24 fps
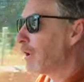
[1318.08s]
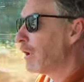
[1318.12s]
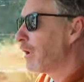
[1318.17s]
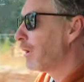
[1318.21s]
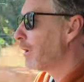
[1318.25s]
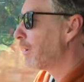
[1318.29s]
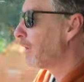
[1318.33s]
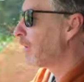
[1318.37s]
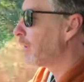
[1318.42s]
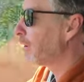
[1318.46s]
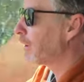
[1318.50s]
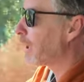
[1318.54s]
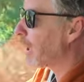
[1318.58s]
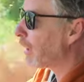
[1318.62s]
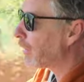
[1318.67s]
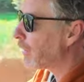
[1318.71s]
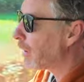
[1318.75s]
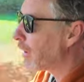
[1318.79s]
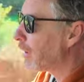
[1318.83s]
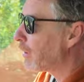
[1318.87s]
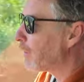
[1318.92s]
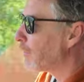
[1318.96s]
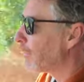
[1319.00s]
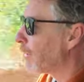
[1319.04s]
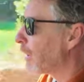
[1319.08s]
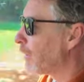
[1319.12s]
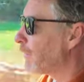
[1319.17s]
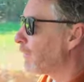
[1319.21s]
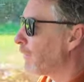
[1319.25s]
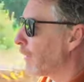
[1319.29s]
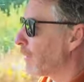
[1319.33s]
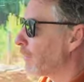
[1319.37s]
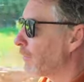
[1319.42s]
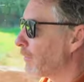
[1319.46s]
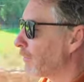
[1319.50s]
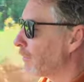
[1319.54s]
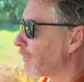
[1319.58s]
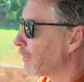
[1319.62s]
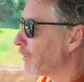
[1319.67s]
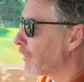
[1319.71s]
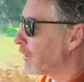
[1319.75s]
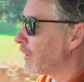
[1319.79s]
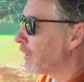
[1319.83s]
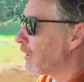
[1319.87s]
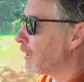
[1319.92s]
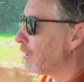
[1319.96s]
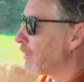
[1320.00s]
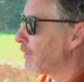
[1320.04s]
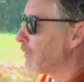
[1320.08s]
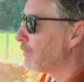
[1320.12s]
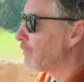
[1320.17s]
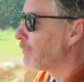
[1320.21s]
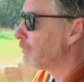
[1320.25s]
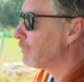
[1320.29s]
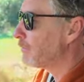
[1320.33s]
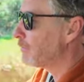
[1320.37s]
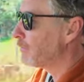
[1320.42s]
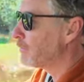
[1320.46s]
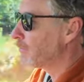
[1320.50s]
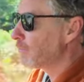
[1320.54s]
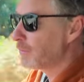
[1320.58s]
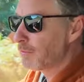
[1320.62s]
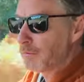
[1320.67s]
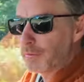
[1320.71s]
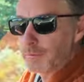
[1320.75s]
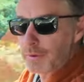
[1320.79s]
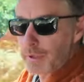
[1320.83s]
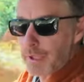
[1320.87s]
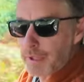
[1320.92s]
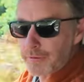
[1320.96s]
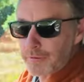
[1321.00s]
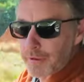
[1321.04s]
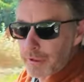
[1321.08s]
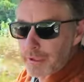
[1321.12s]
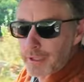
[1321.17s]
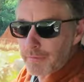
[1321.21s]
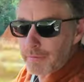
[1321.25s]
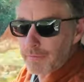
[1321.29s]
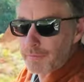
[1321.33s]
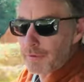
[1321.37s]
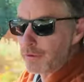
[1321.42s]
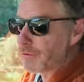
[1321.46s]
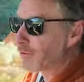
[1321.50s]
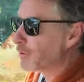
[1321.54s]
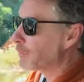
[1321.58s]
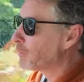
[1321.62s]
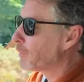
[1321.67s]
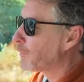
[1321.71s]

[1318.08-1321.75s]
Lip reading: in Kerry when I found the place I'd never visited